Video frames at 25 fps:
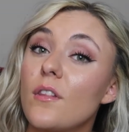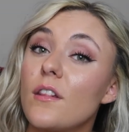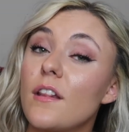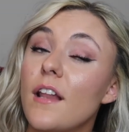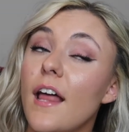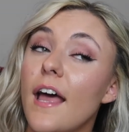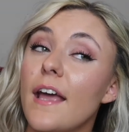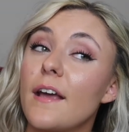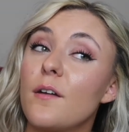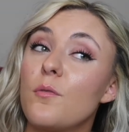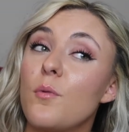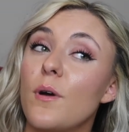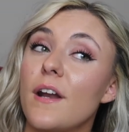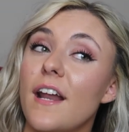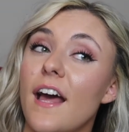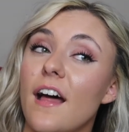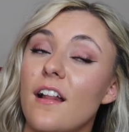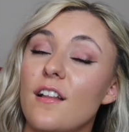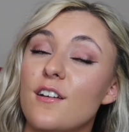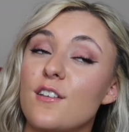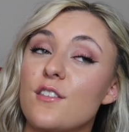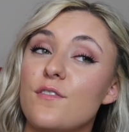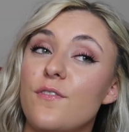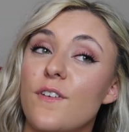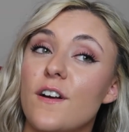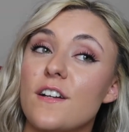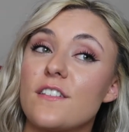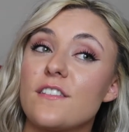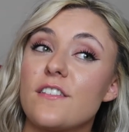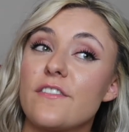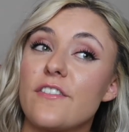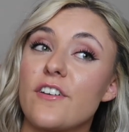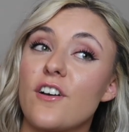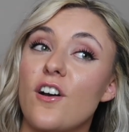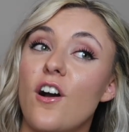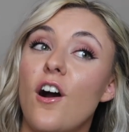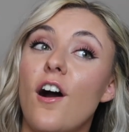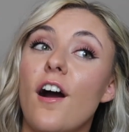like when Alex farts
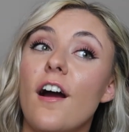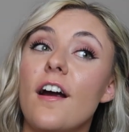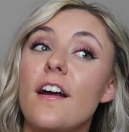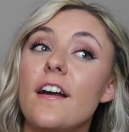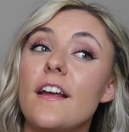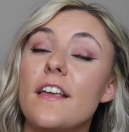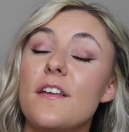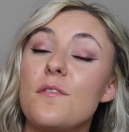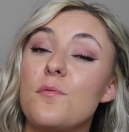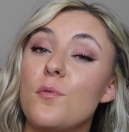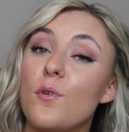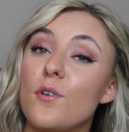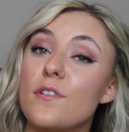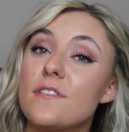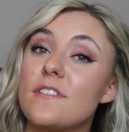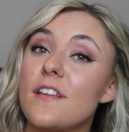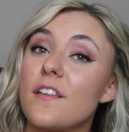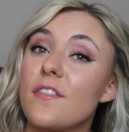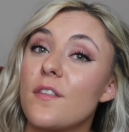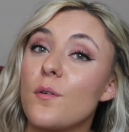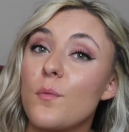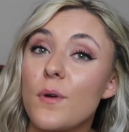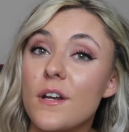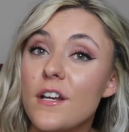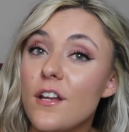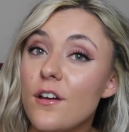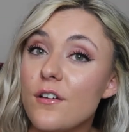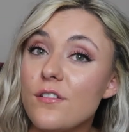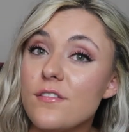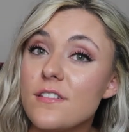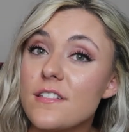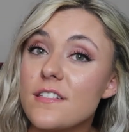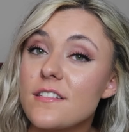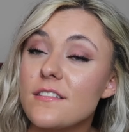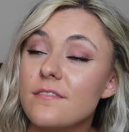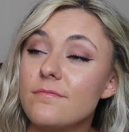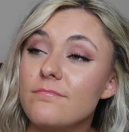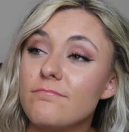in the car, he rolls down the
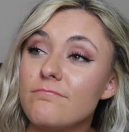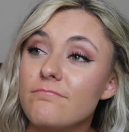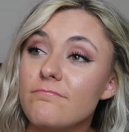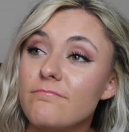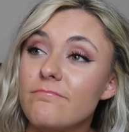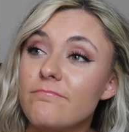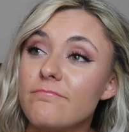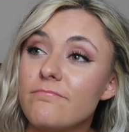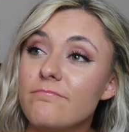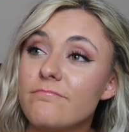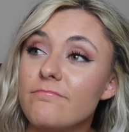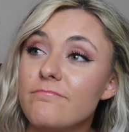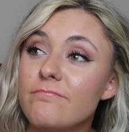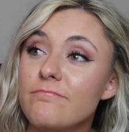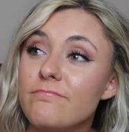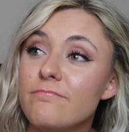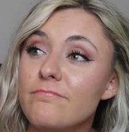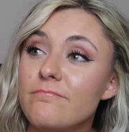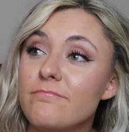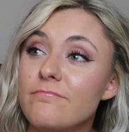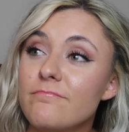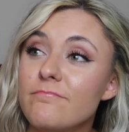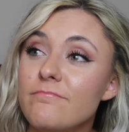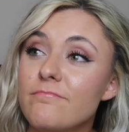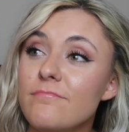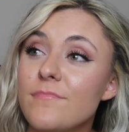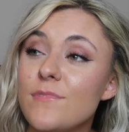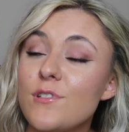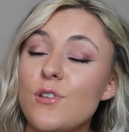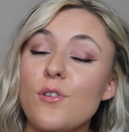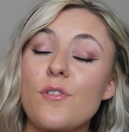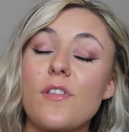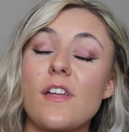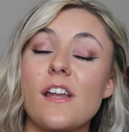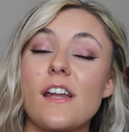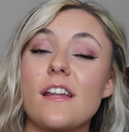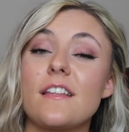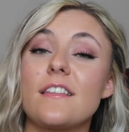windows so
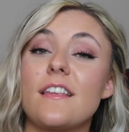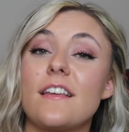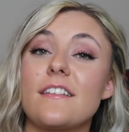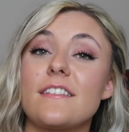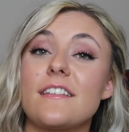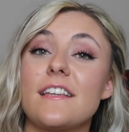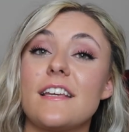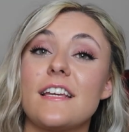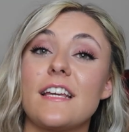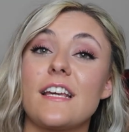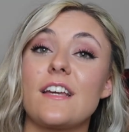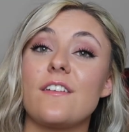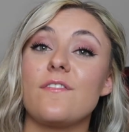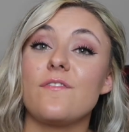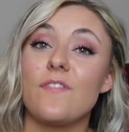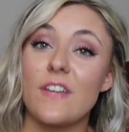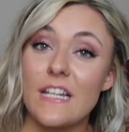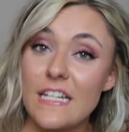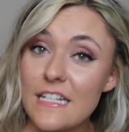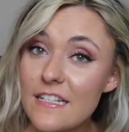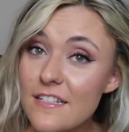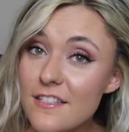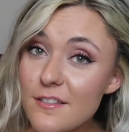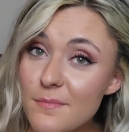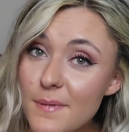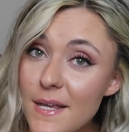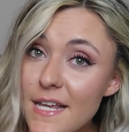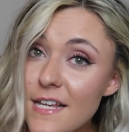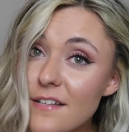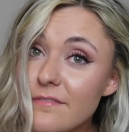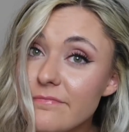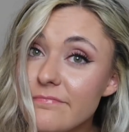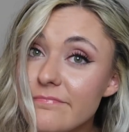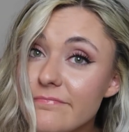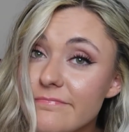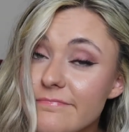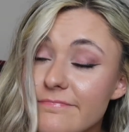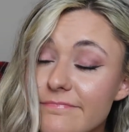that it doesn't inconvenience me.
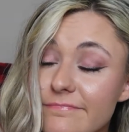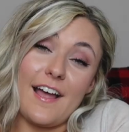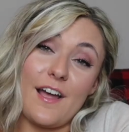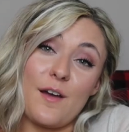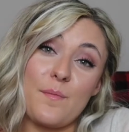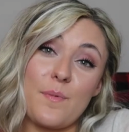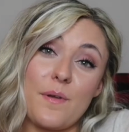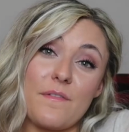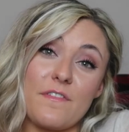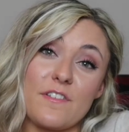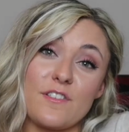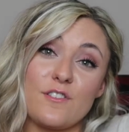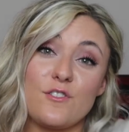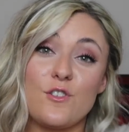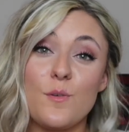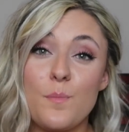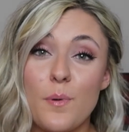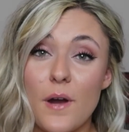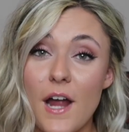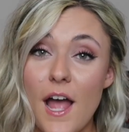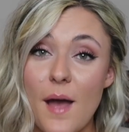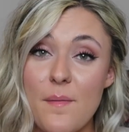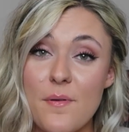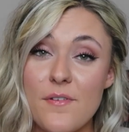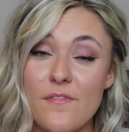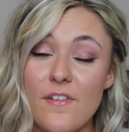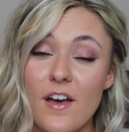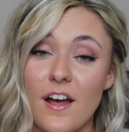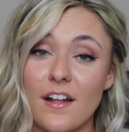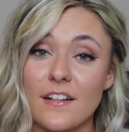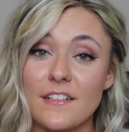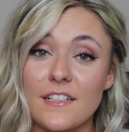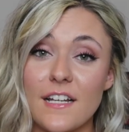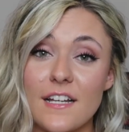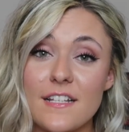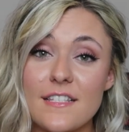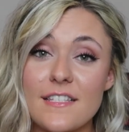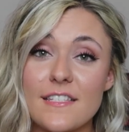I hope you have a super happy
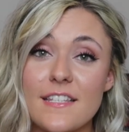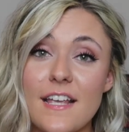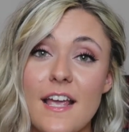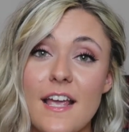Valentine's